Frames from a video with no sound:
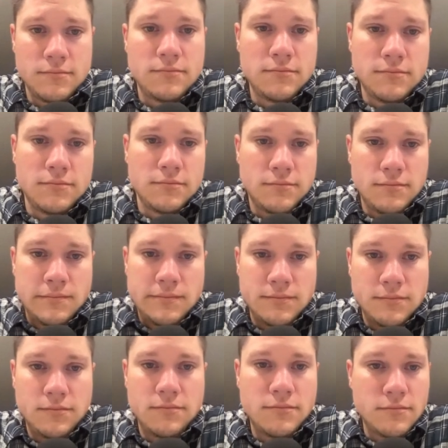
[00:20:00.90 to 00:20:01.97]

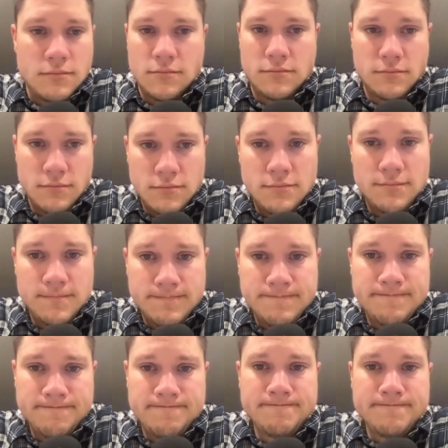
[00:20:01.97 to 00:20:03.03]

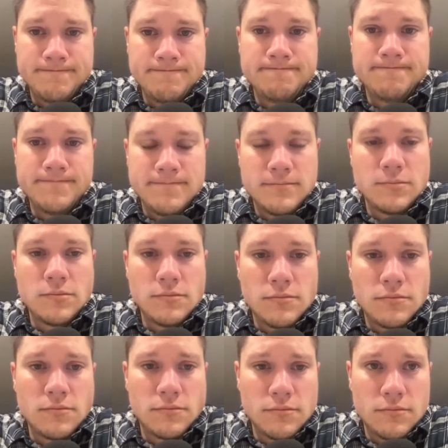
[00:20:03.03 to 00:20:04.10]

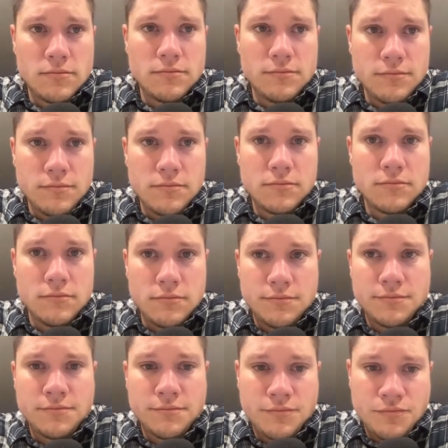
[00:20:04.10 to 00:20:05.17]

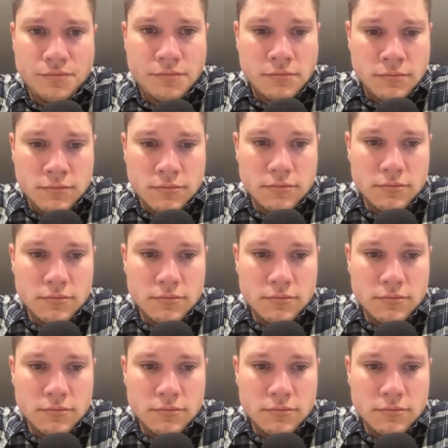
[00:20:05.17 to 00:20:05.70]
This person isn't speaking.